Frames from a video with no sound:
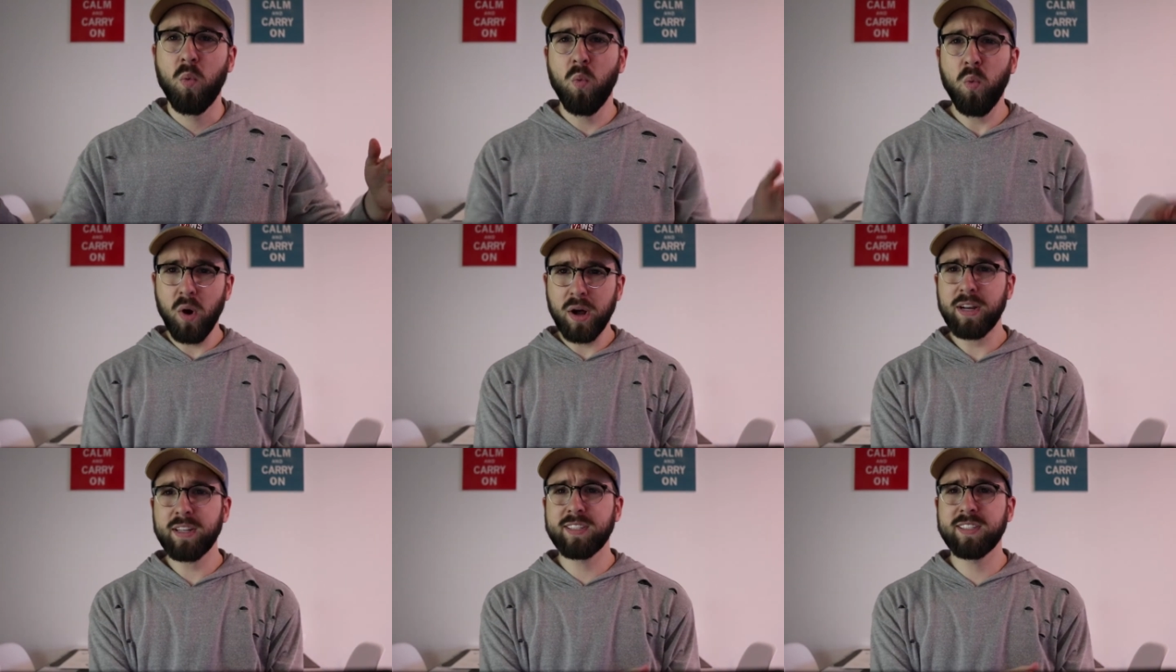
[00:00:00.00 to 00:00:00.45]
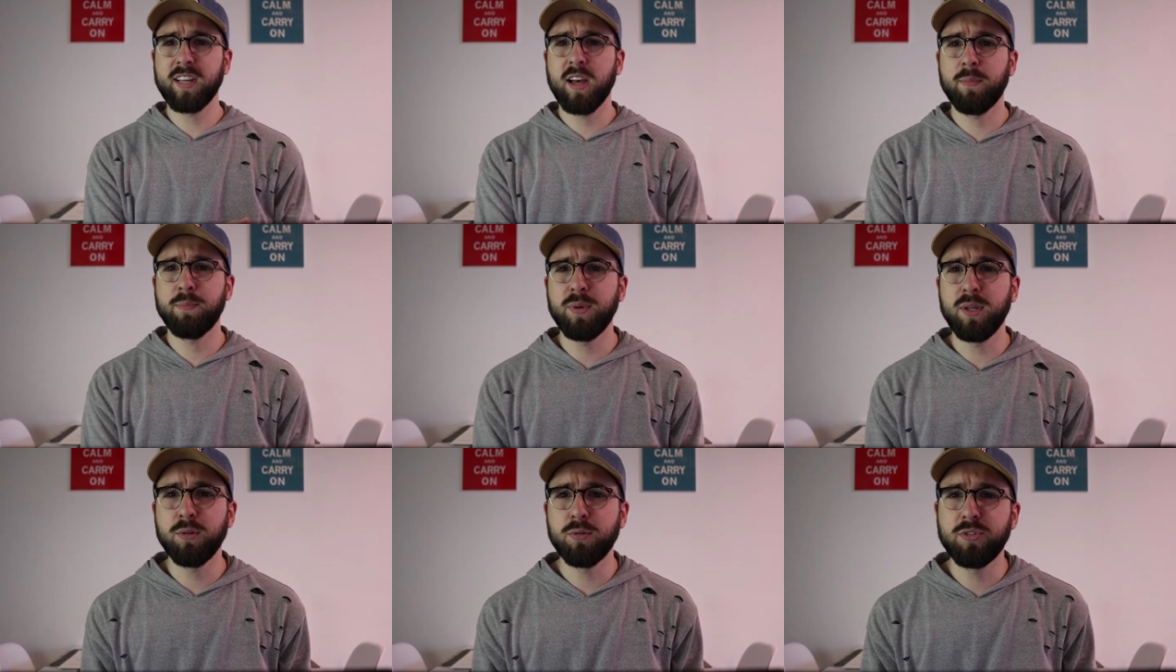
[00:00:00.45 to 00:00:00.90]
What is
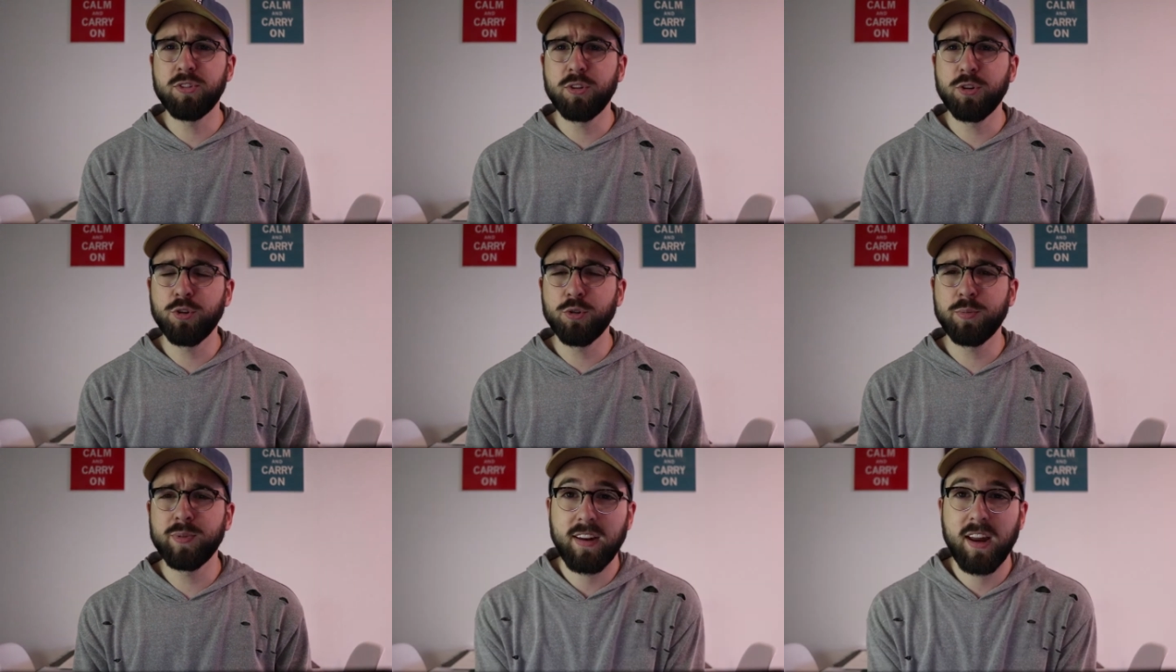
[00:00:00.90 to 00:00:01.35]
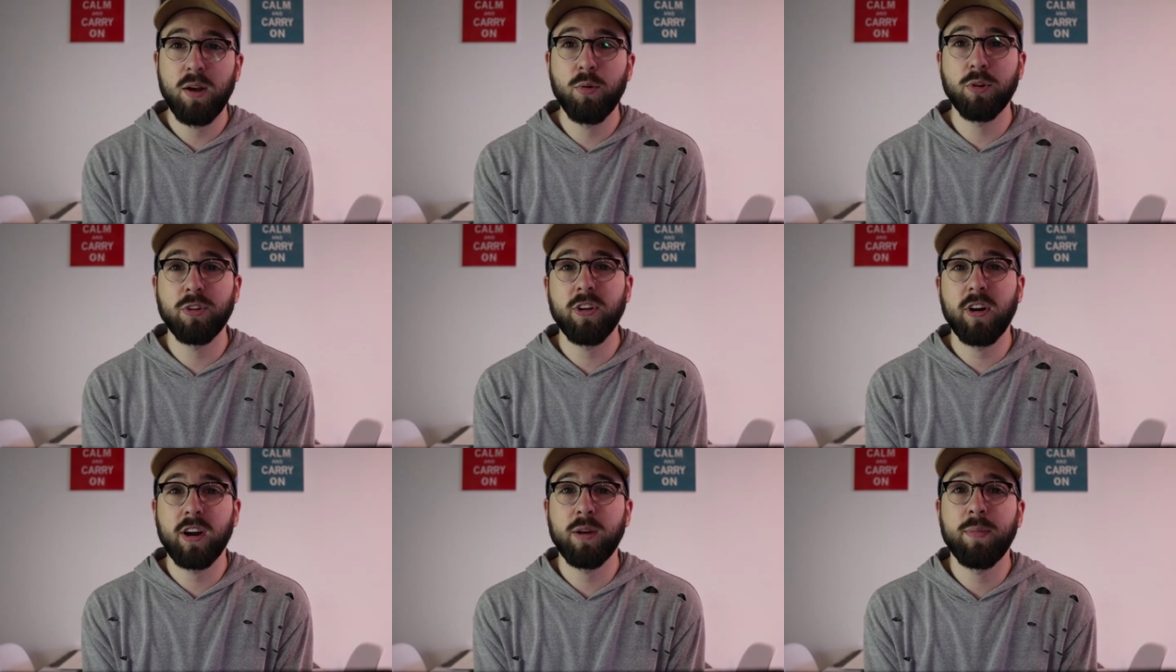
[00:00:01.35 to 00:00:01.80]
up YouTube? Today
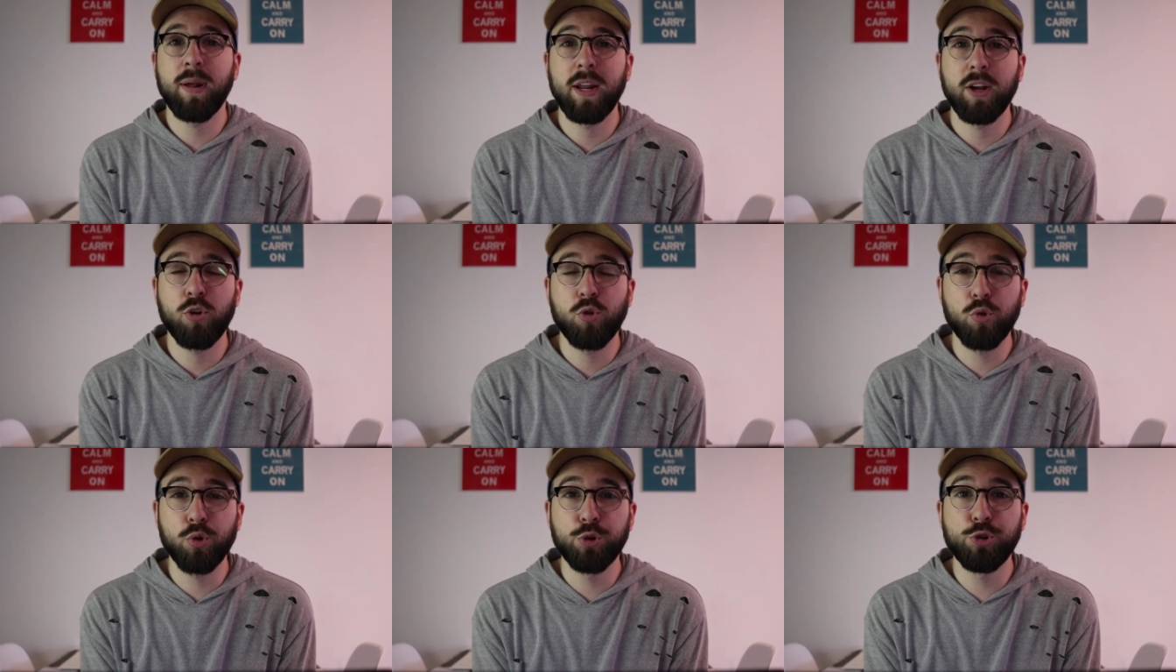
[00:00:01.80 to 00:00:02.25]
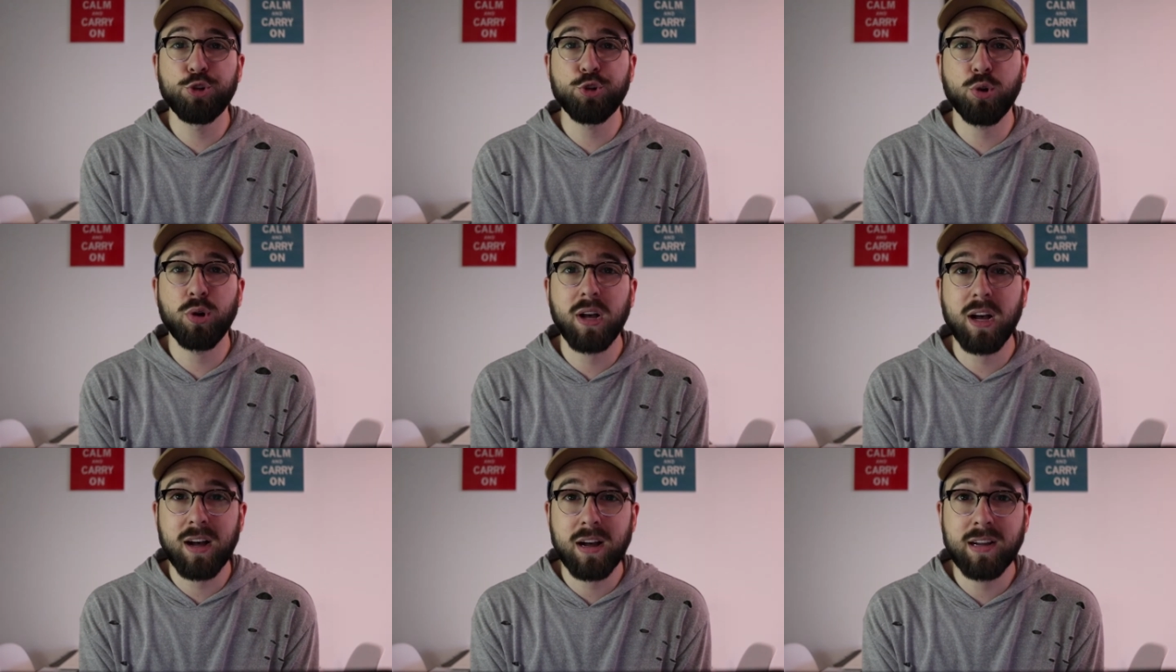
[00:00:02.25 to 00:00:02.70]
we're talking about a
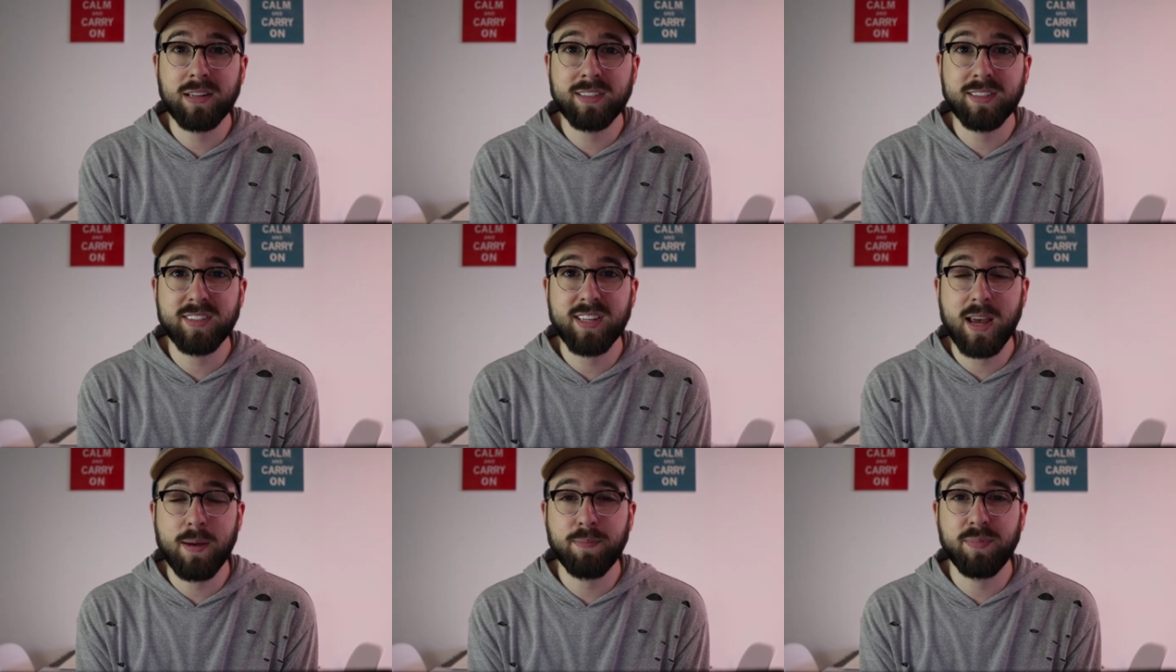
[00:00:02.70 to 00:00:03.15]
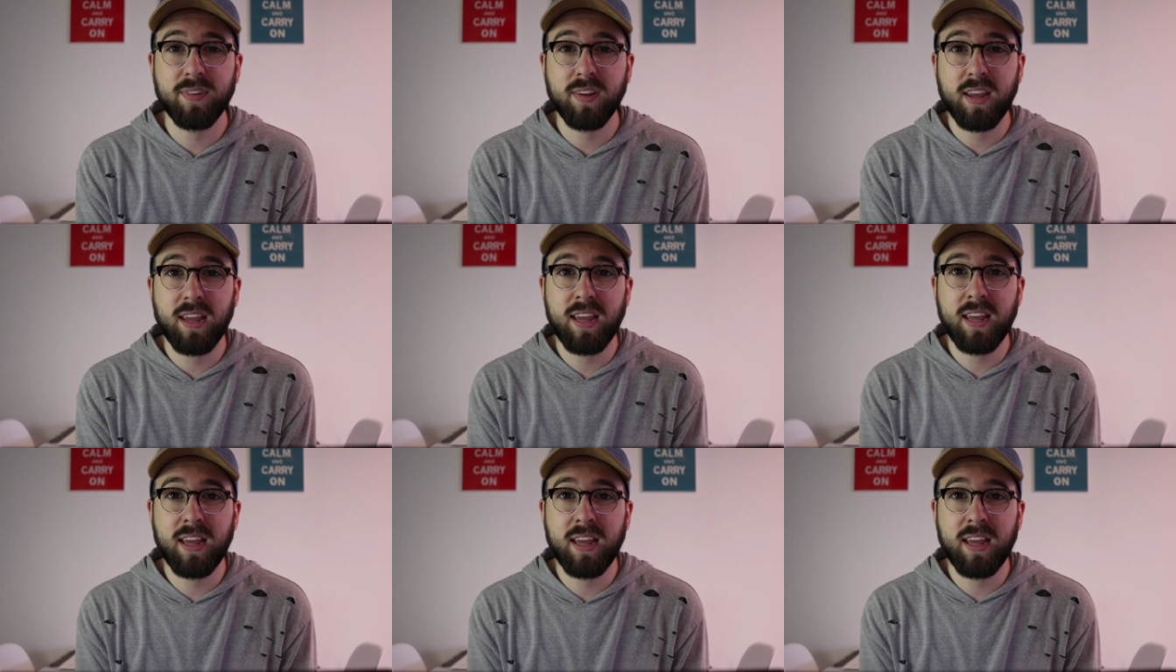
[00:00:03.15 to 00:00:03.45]
crucial concept